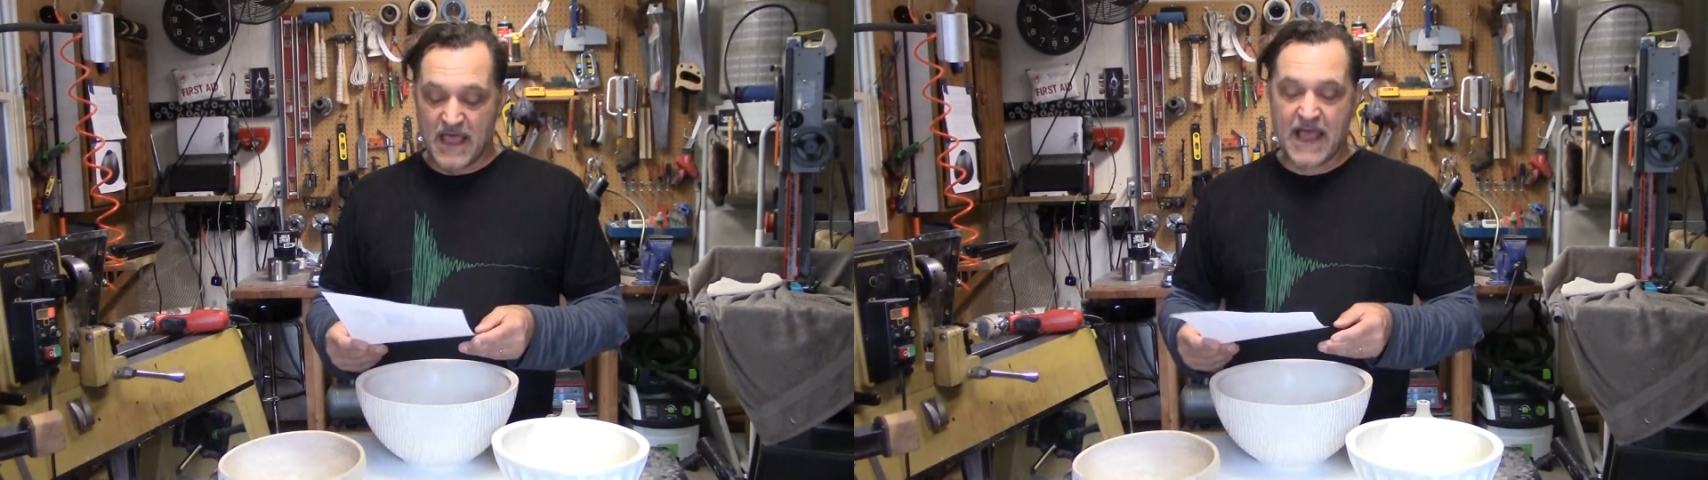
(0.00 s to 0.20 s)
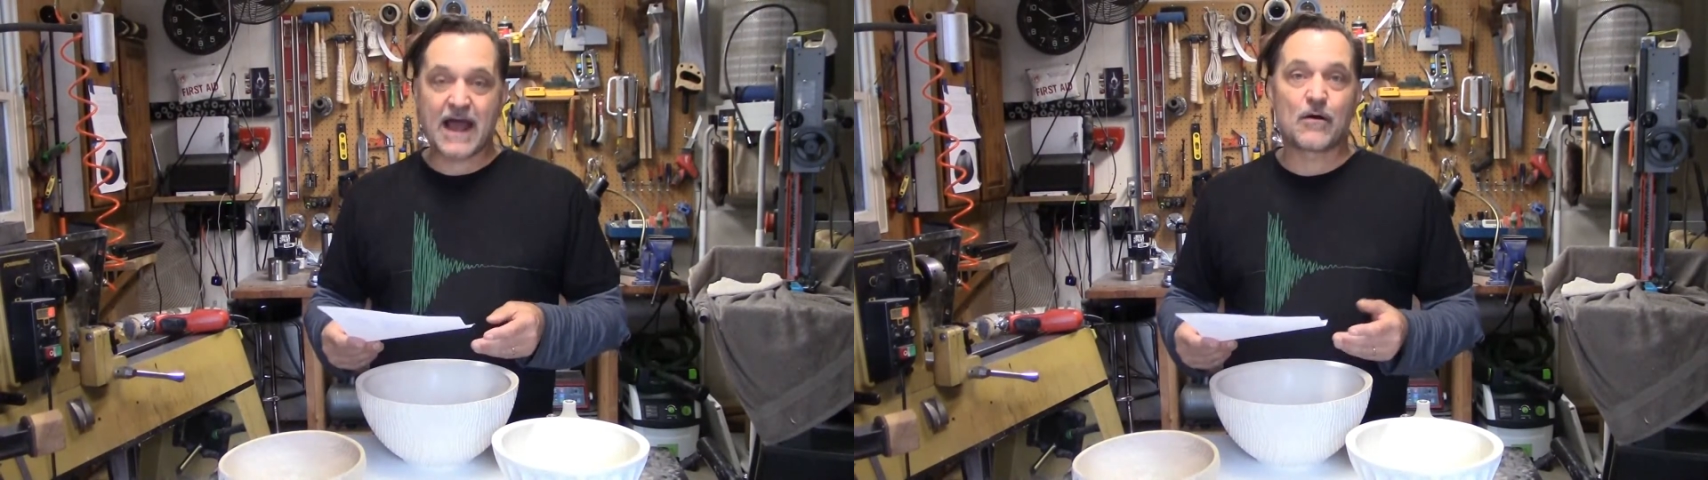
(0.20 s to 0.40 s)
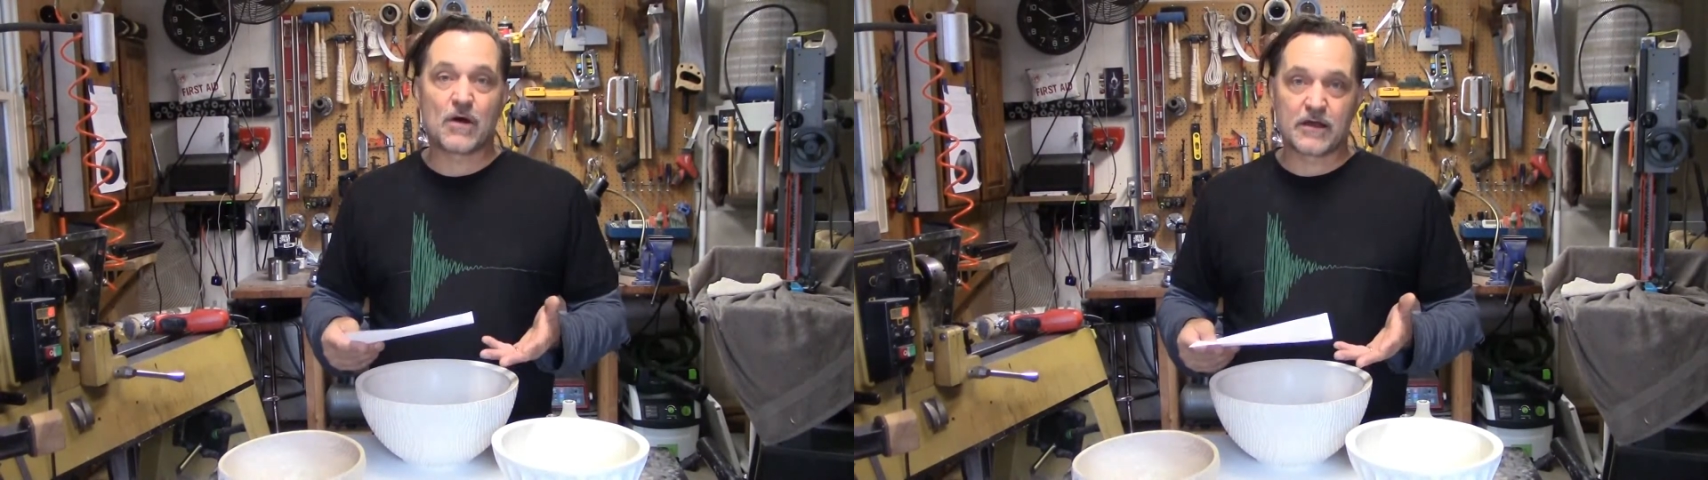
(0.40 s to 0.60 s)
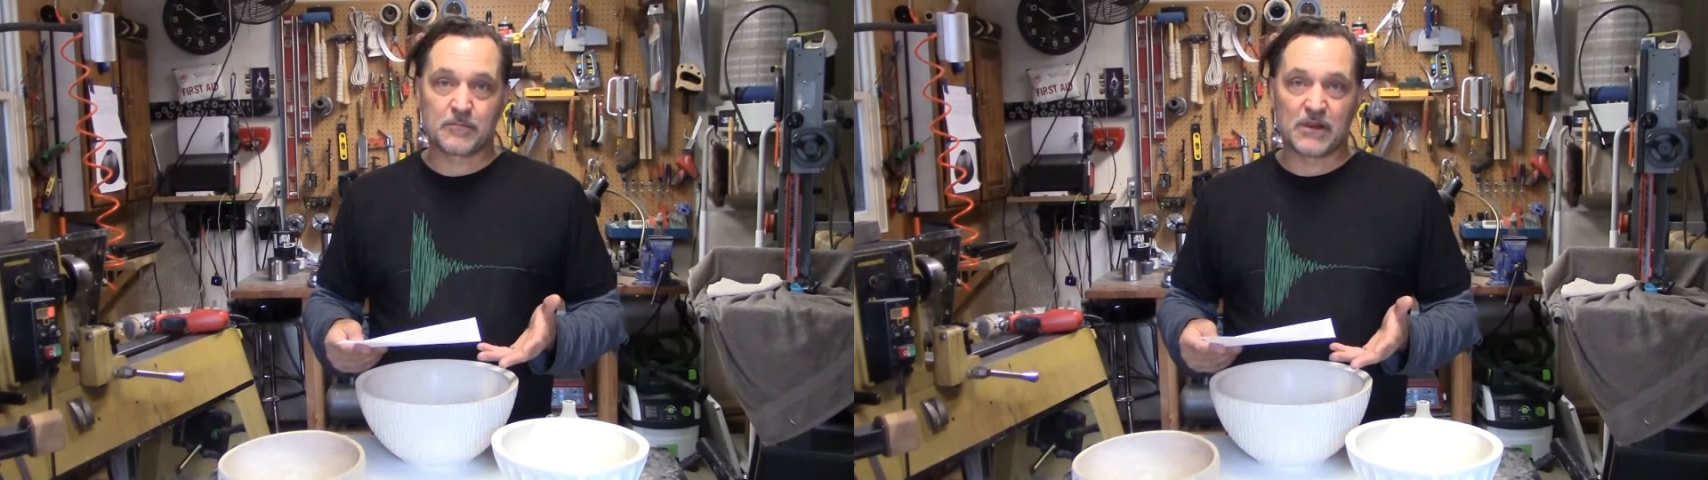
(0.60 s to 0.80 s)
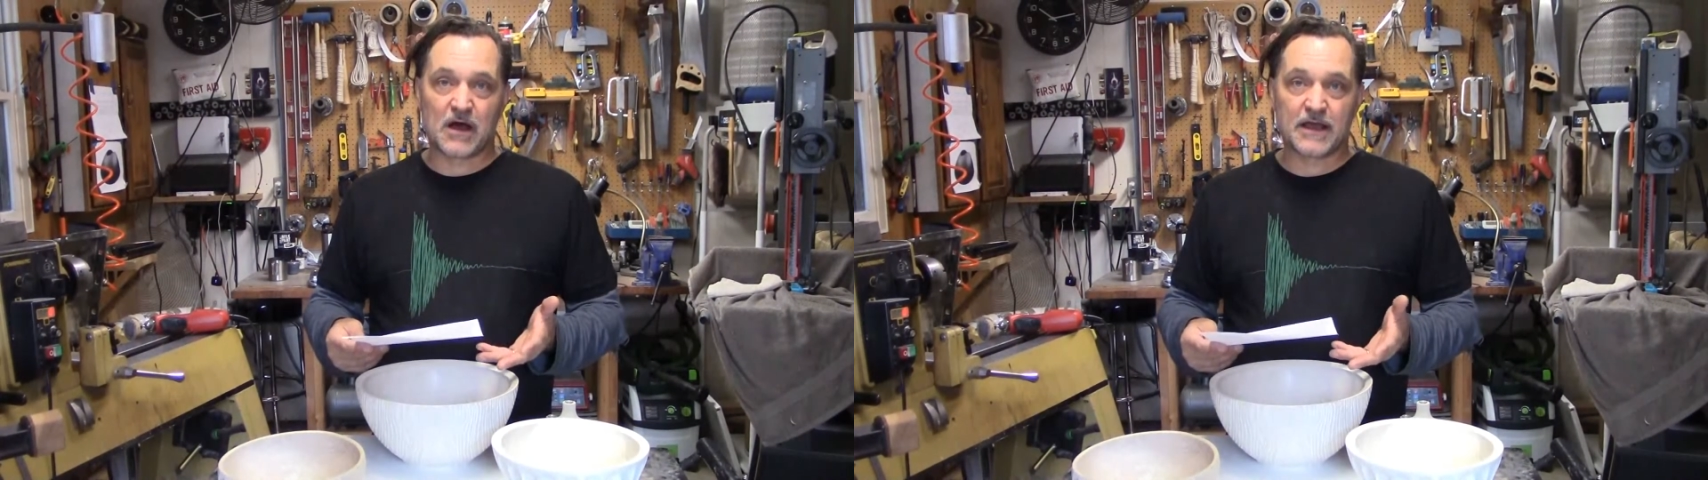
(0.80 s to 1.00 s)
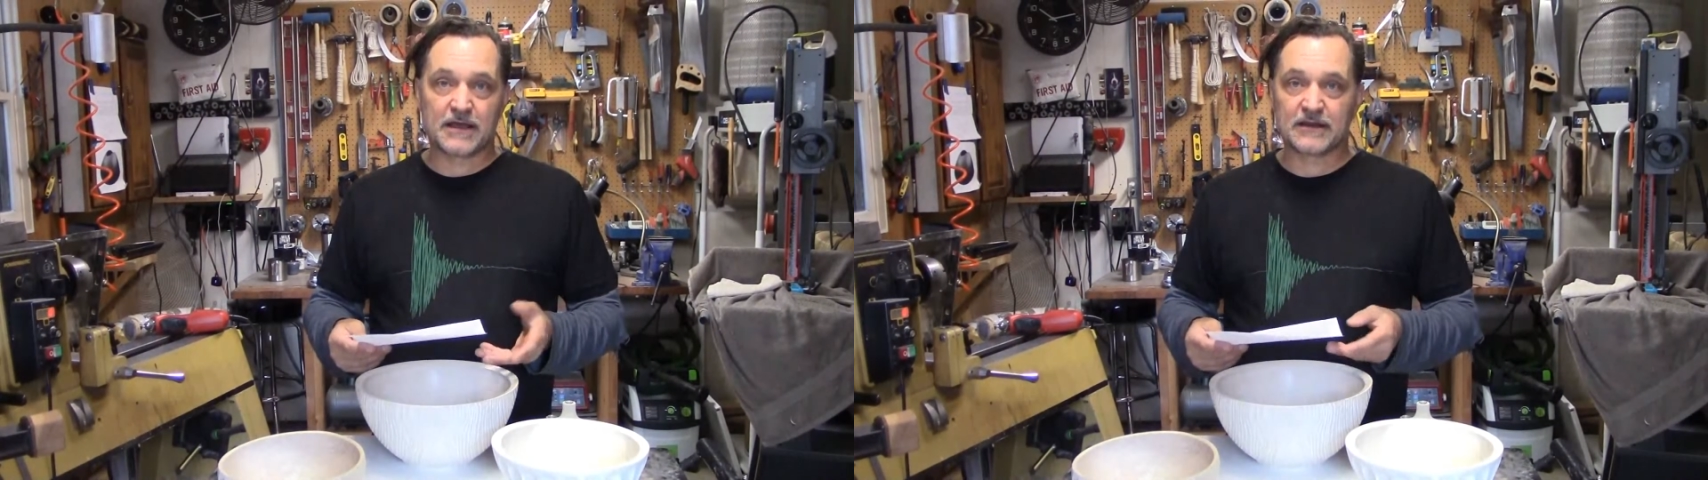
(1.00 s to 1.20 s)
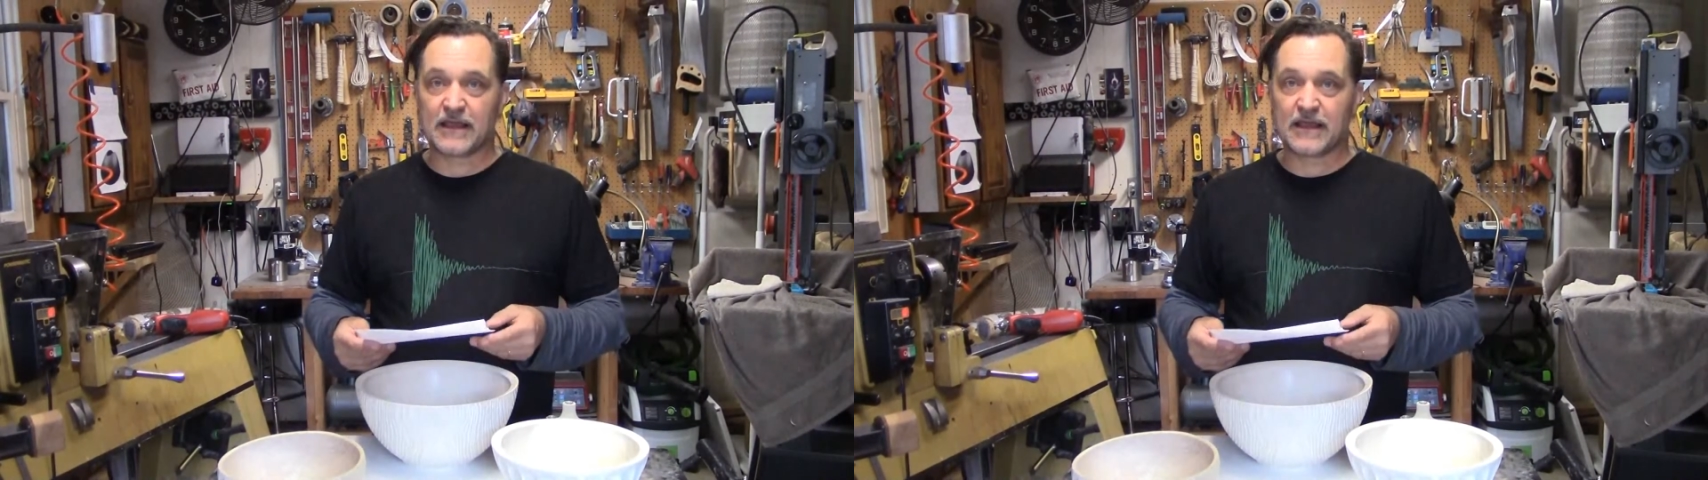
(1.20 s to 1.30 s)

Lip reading: how I apply it,